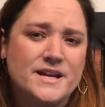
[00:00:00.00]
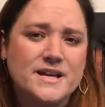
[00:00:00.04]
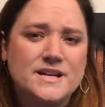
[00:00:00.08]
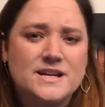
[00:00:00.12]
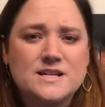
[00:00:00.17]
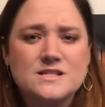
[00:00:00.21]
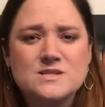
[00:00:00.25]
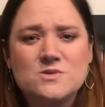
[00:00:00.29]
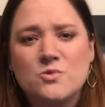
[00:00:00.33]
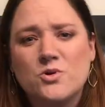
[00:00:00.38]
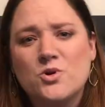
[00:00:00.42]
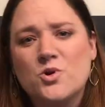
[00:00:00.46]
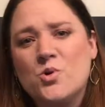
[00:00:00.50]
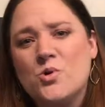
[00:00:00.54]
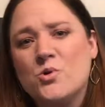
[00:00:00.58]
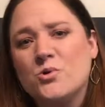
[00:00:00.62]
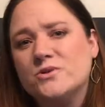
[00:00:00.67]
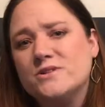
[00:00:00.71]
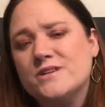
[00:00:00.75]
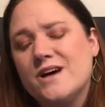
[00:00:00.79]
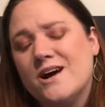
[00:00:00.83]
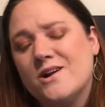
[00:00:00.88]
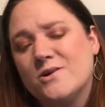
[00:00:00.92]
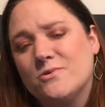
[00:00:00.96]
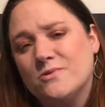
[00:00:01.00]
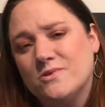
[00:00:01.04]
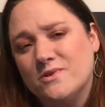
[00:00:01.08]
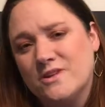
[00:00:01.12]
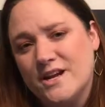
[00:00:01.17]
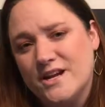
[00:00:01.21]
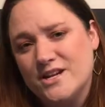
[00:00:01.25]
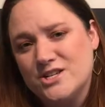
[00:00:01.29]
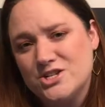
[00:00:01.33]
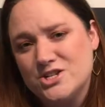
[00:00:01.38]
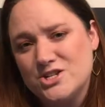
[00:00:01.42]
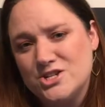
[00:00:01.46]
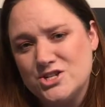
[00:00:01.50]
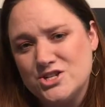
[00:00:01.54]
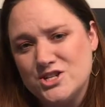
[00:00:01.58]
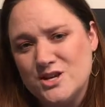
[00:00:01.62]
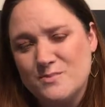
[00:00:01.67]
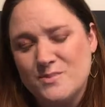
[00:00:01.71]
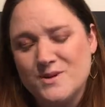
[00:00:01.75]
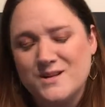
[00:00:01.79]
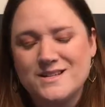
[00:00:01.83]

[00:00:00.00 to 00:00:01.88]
He doesn't want to hold down a relationship.